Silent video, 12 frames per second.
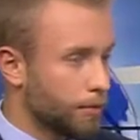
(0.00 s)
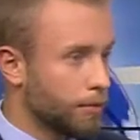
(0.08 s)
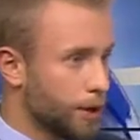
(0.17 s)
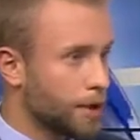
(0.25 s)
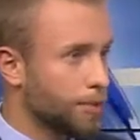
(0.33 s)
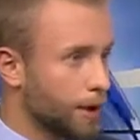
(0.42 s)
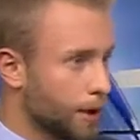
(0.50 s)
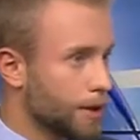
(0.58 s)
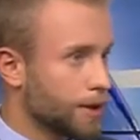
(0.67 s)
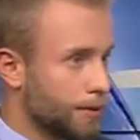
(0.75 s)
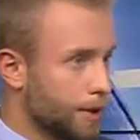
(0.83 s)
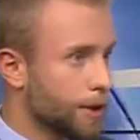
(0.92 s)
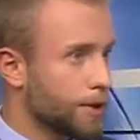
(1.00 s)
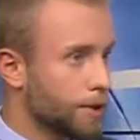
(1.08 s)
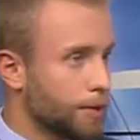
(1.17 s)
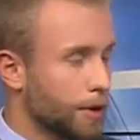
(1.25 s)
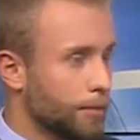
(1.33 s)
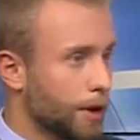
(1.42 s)
just because of this
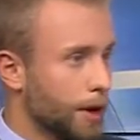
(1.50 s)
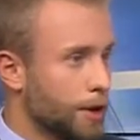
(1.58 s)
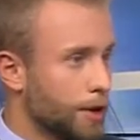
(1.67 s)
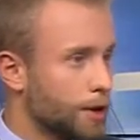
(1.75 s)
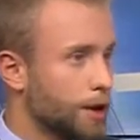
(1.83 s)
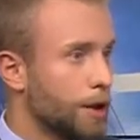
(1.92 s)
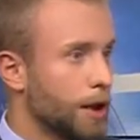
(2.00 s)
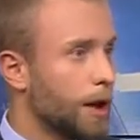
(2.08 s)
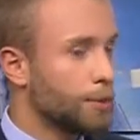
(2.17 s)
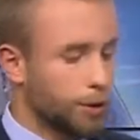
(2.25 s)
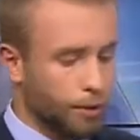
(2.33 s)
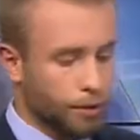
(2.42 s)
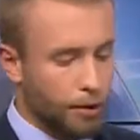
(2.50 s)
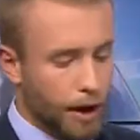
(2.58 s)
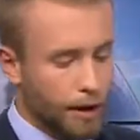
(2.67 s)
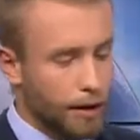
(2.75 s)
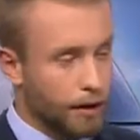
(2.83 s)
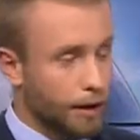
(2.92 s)
trip, she came to
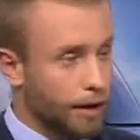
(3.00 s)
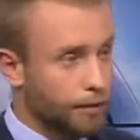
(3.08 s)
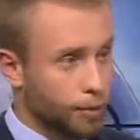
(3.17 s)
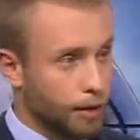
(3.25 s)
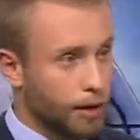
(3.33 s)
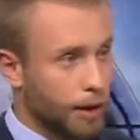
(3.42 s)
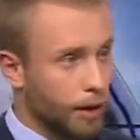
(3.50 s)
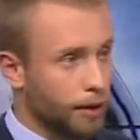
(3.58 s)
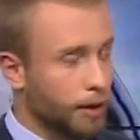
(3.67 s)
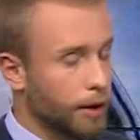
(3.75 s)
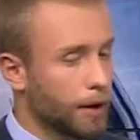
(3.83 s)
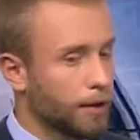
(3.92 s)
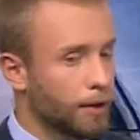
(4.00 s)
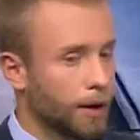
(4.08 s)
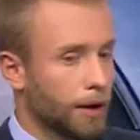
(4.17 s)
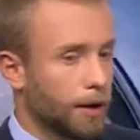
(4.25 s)
Ukraine and left with nothing.